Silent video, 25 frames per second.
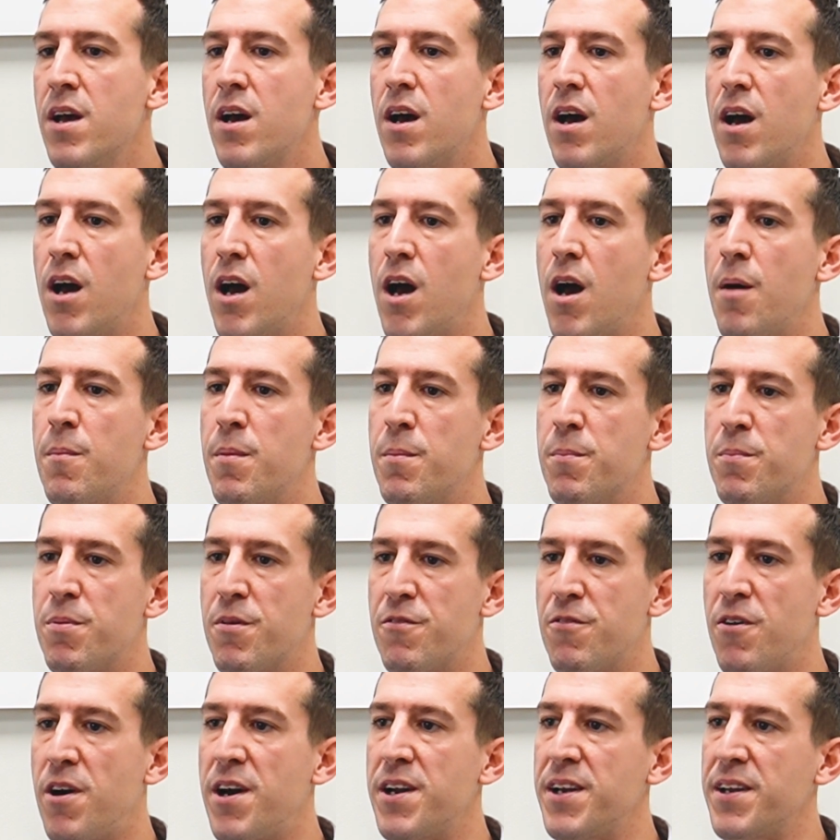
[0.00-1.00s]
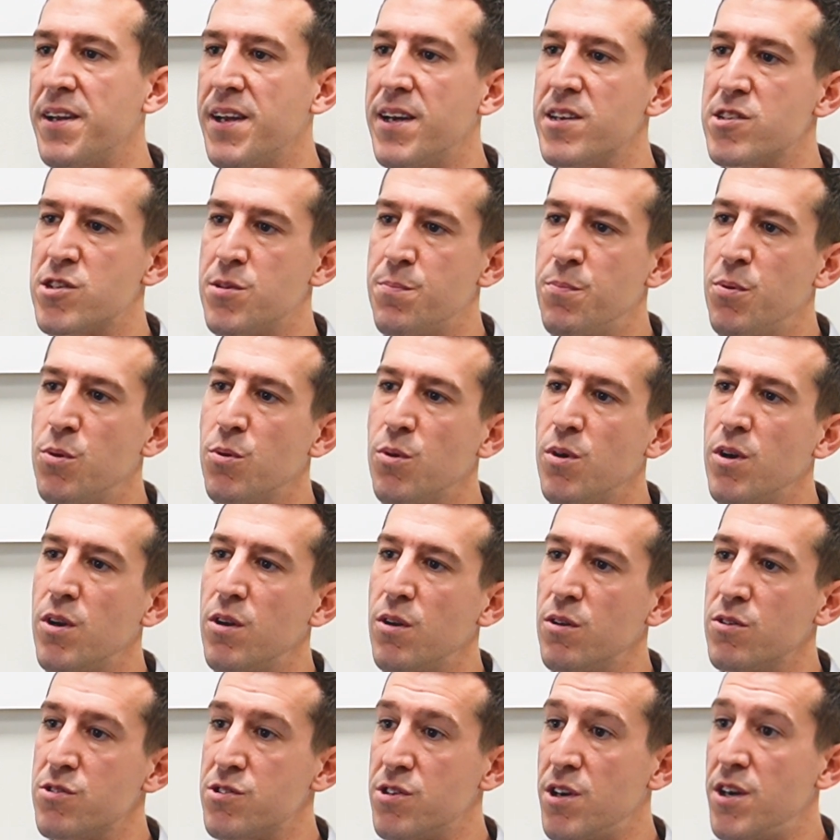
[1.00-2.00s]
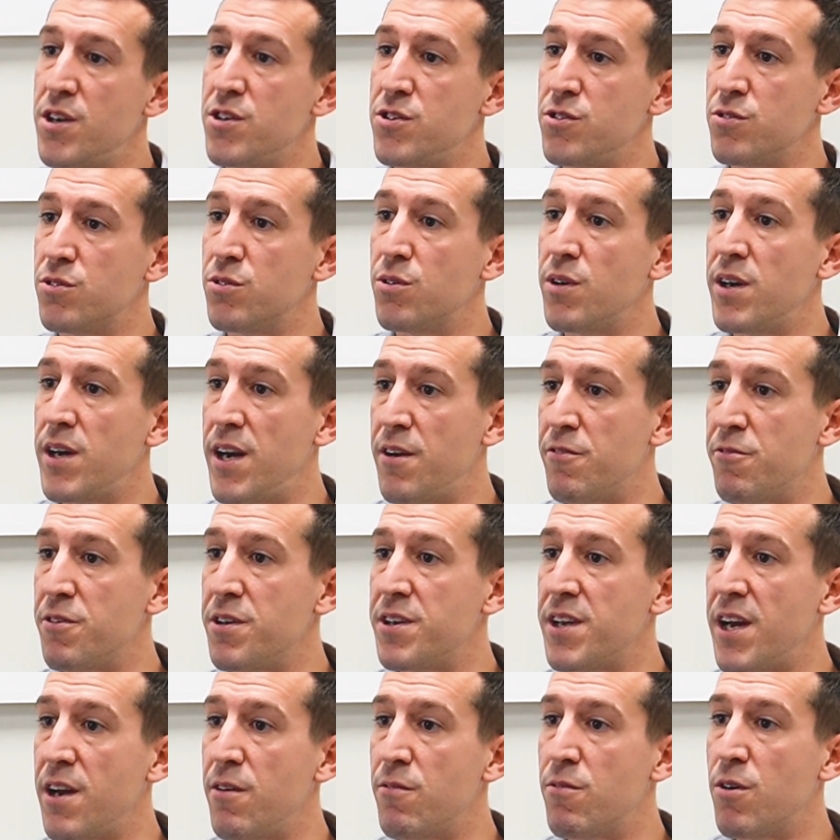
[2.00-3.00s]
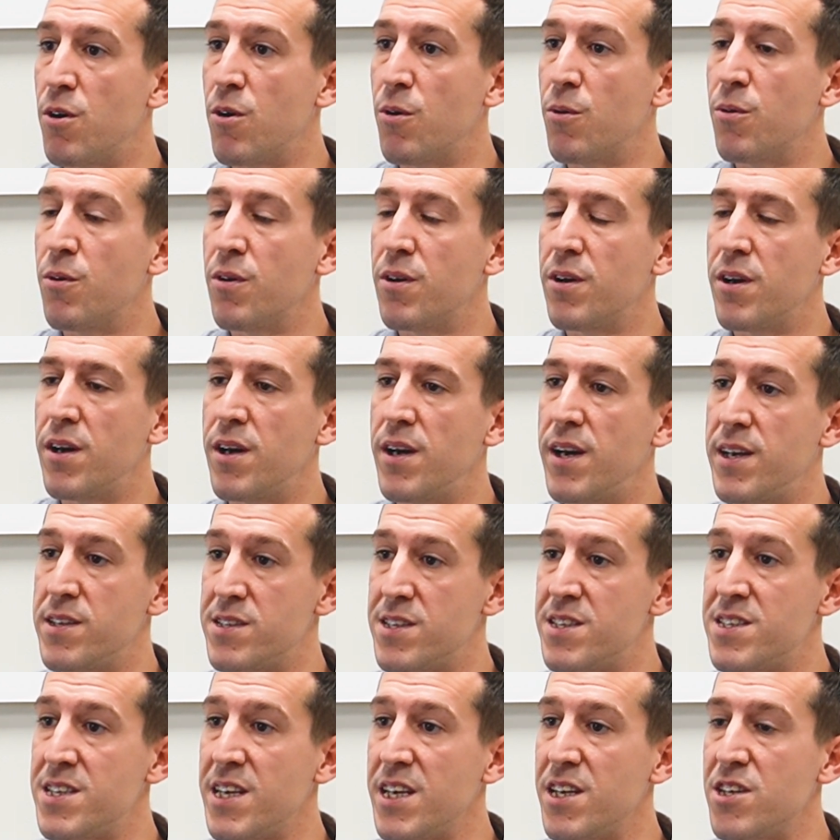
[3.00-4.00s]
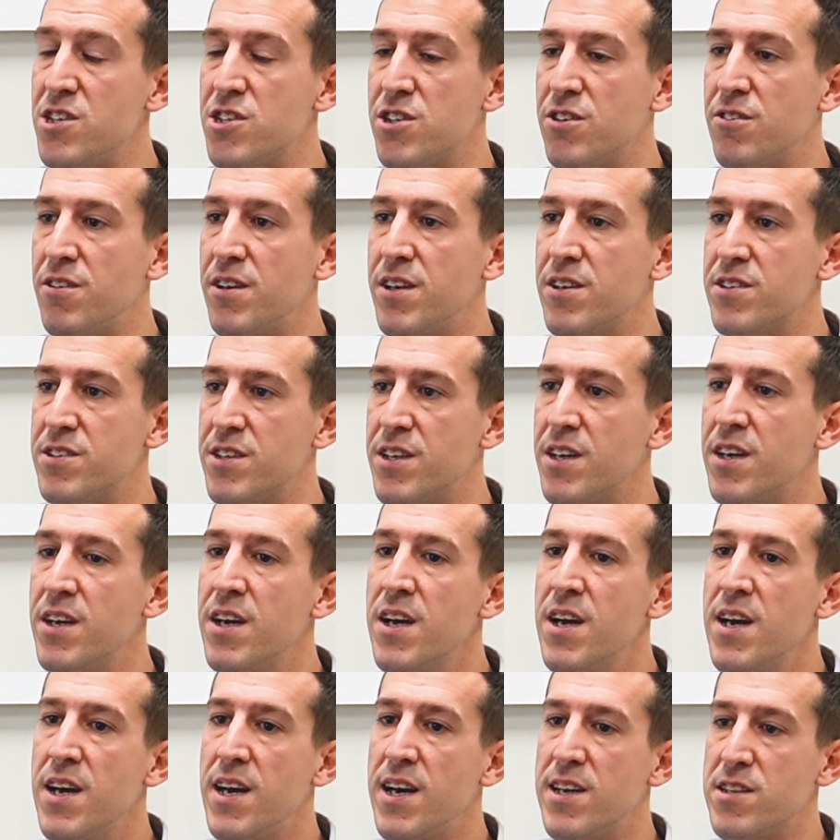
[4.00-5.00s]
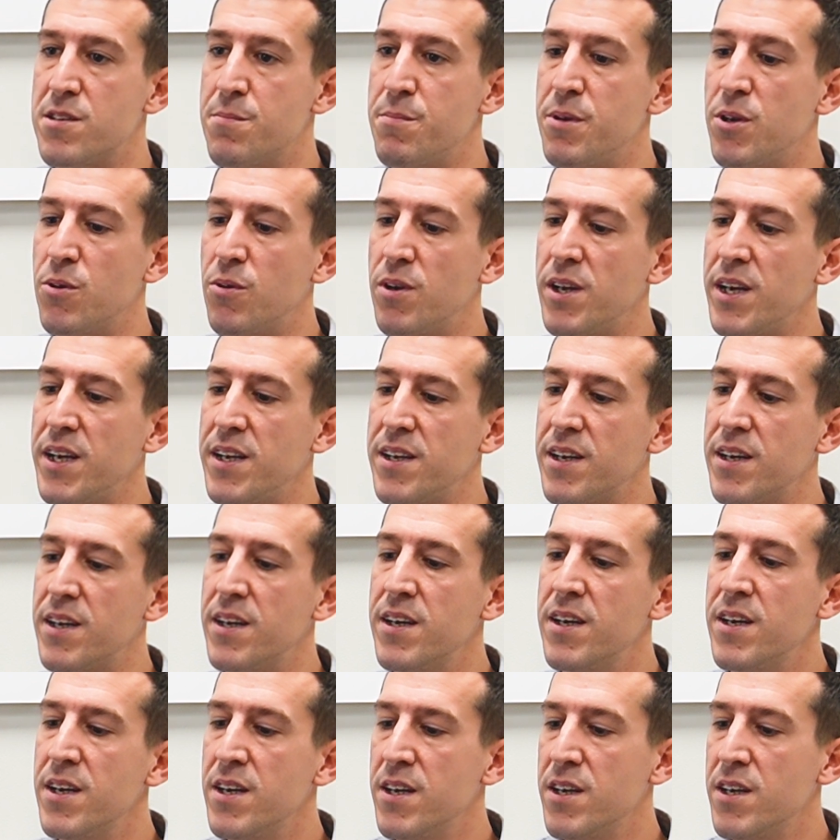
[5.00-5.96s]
um, and providing that support alongside your everyday role as a teacher and as a as a middle leader